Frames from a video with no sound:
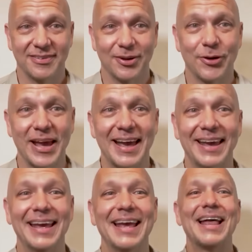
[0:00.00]
Okay.
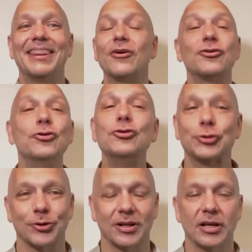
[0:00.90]
They're
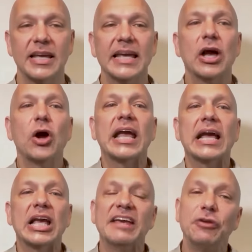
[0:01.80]
neutral if